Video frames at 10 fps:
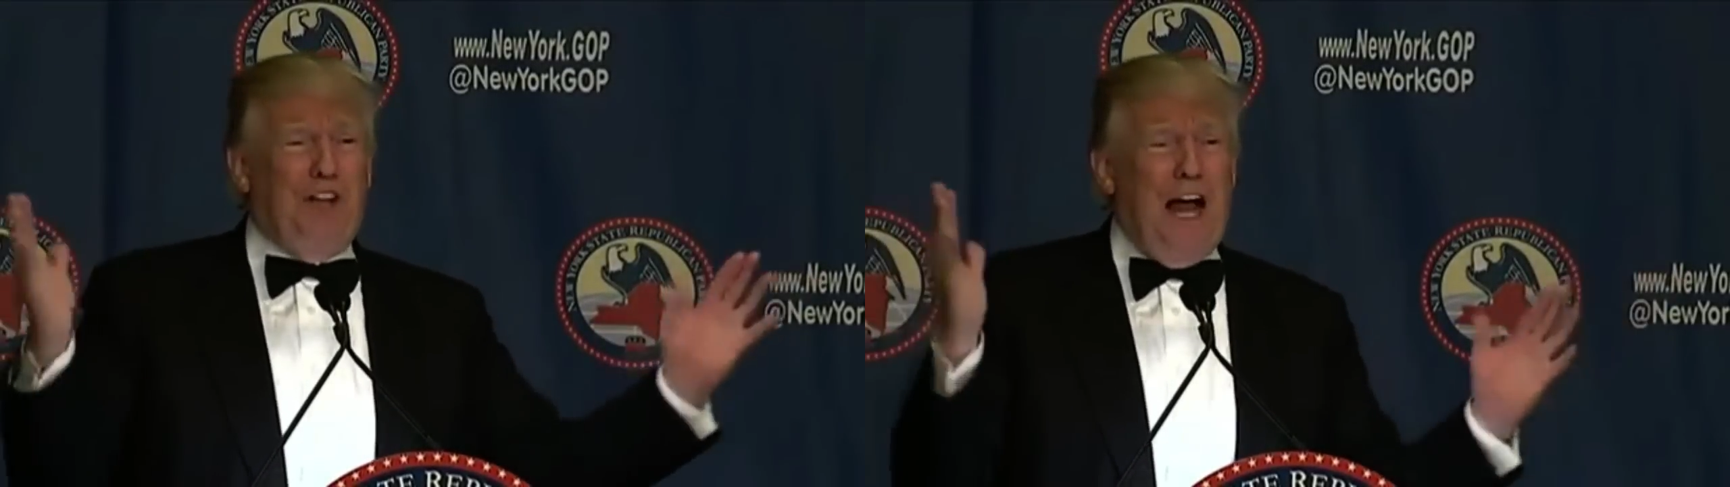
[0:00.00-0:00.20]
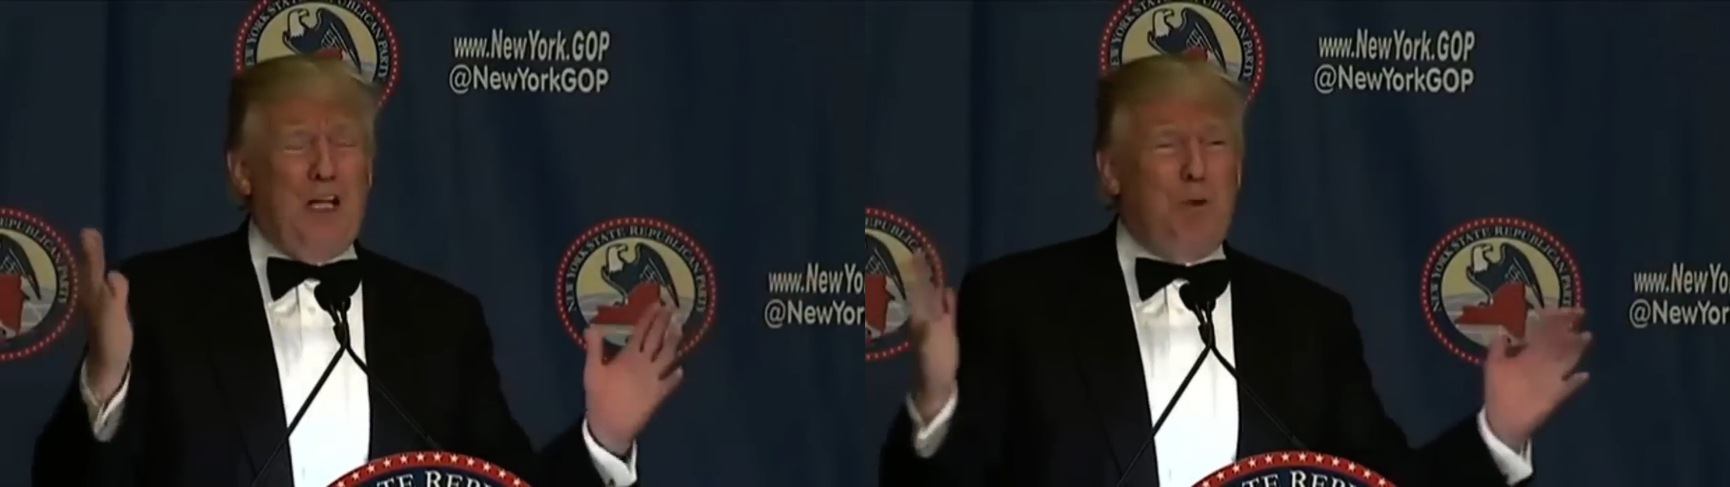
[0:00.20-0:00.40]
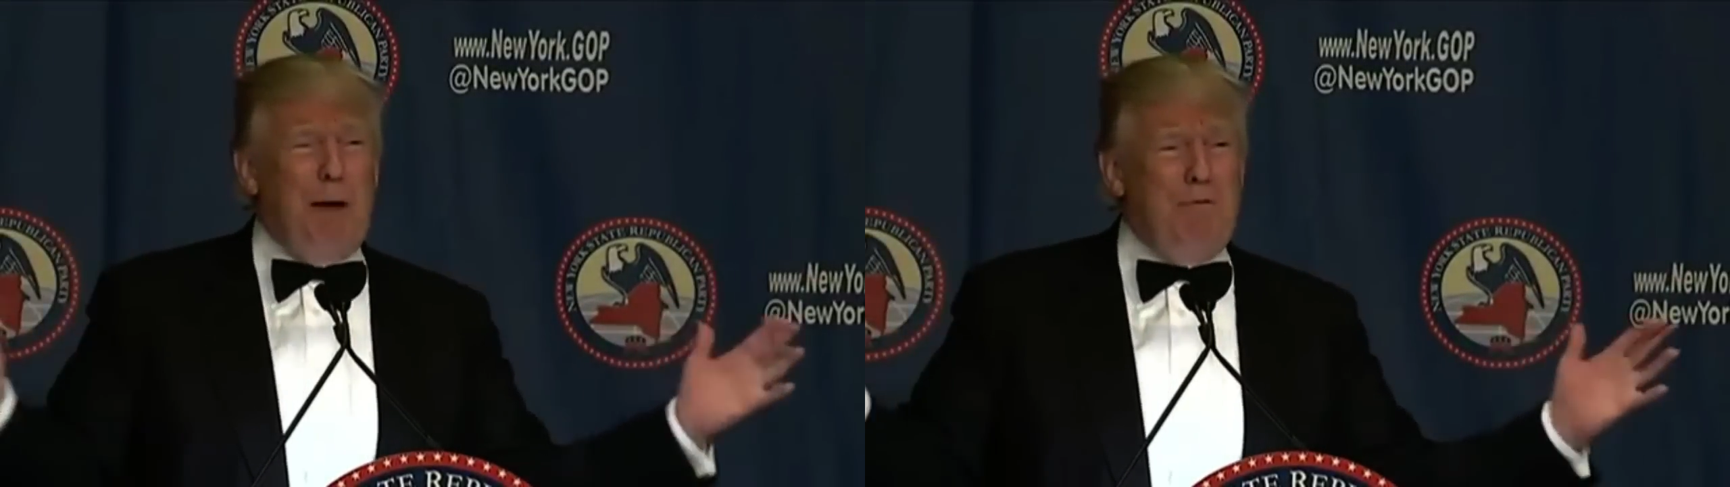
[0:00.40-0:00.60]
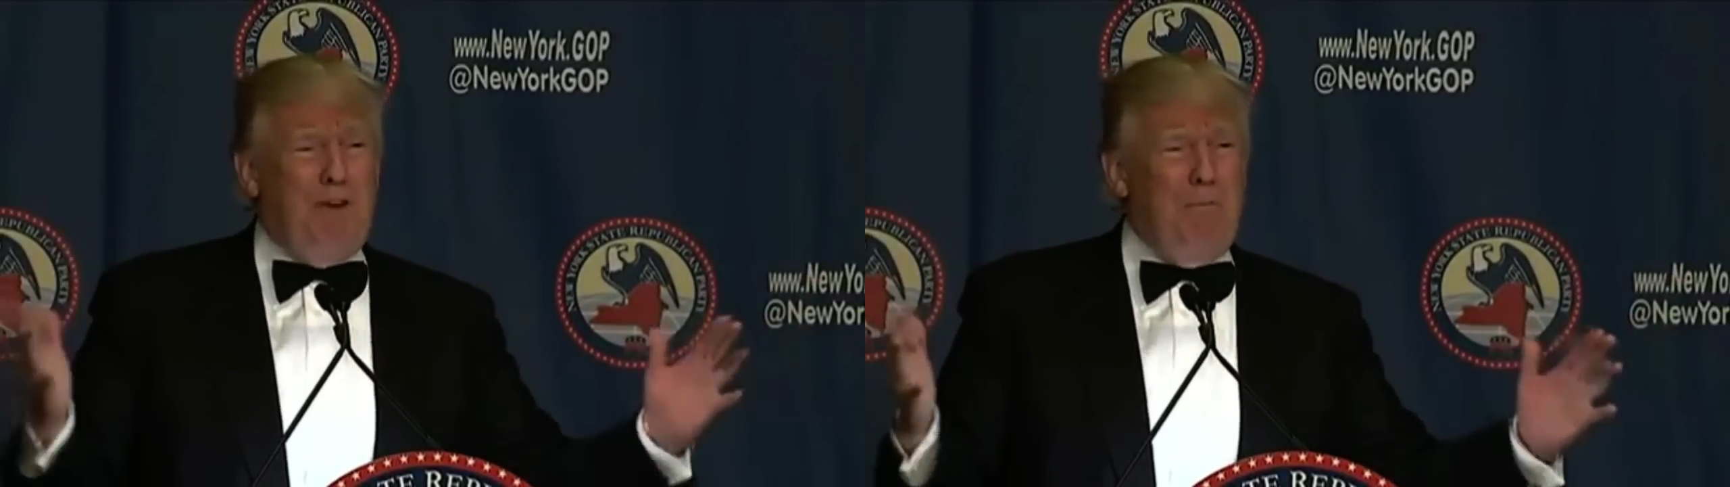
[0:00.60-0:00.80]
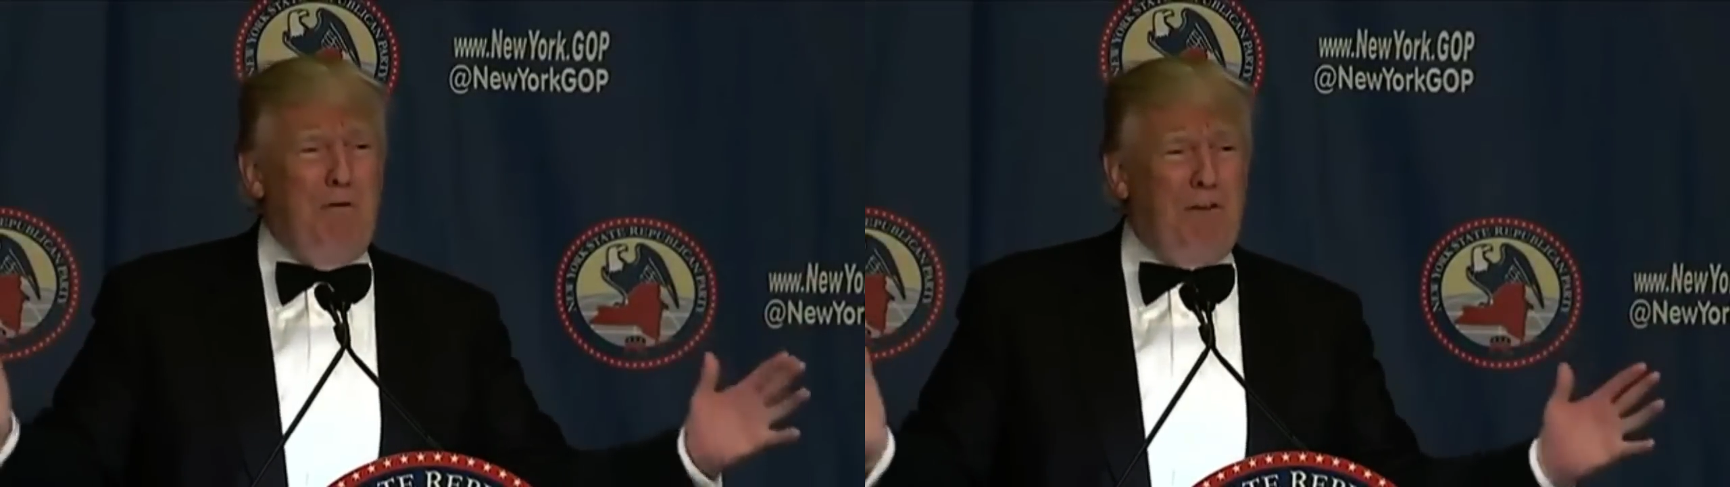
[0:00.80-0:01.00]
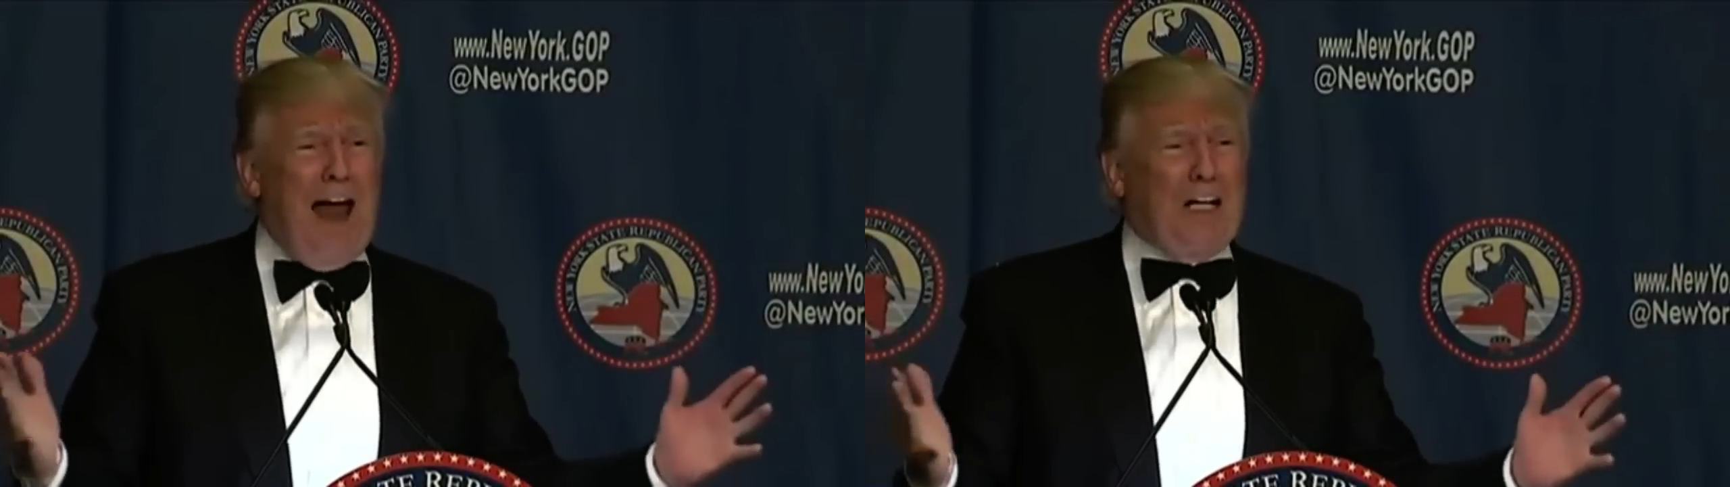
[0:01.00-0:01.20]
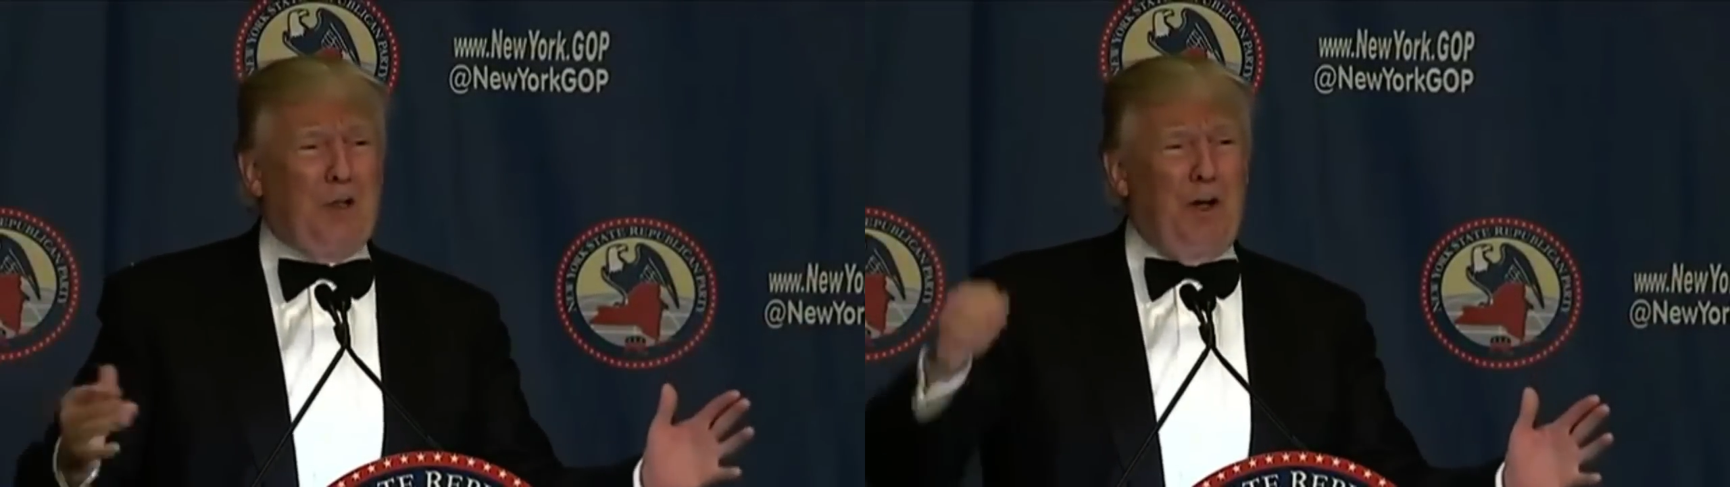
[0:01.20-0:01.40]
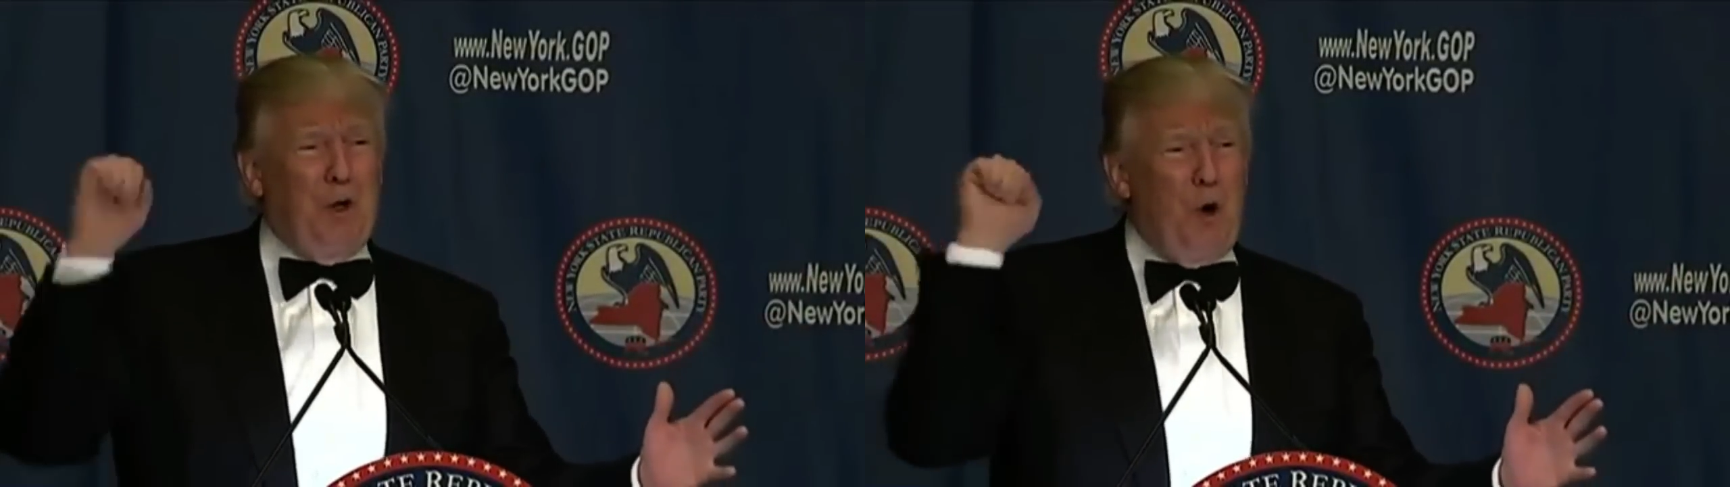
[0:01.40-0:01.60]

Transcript: signs made from a factory.